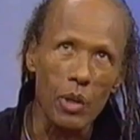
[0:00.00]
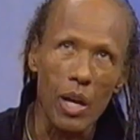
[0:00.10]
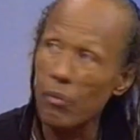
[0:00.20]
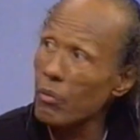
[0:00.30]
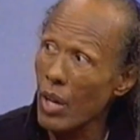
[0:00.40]
me,
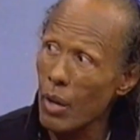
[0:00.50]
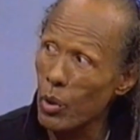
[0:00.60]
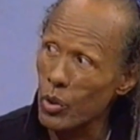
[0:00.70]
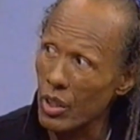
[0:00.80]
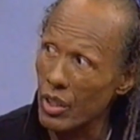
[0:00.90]

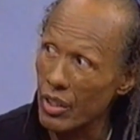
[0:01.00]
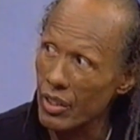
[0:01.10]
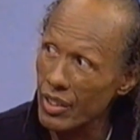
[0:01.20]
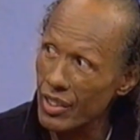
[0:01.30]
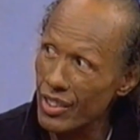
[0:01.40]
I'm out of
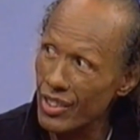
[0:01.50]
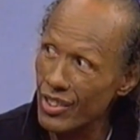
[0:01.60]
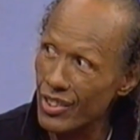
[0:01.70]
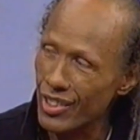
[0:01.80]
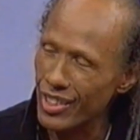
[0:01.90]
here.
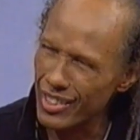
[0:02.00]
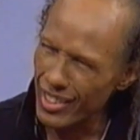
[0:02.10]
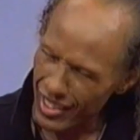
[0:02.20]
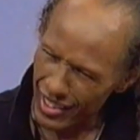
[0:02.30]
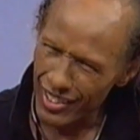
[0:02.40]
So I
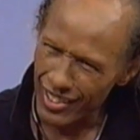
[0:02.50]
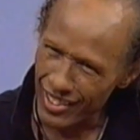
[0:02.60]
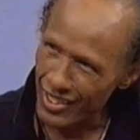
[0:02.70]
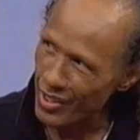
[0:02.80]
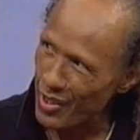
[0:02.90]
said,
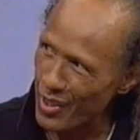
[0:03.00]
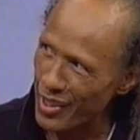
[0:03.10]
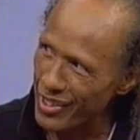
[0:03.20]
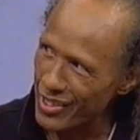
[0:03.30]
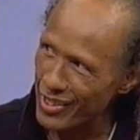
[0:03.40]
you're
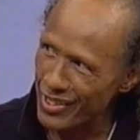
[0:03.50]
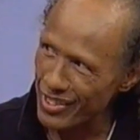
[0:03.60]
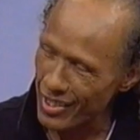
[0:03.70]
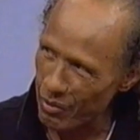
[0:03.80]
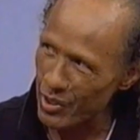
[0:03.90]

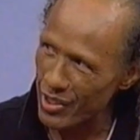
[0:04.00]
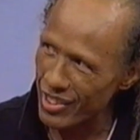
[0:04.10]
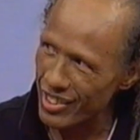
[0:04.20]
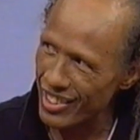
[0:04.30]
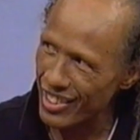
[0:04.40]
coming to
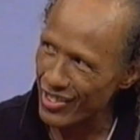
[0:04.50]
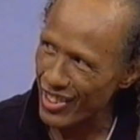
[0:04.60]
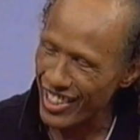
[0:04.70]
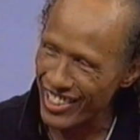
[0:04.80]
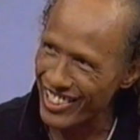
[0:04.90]
the States,
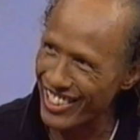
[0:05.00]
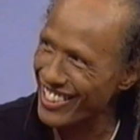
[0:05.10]
right?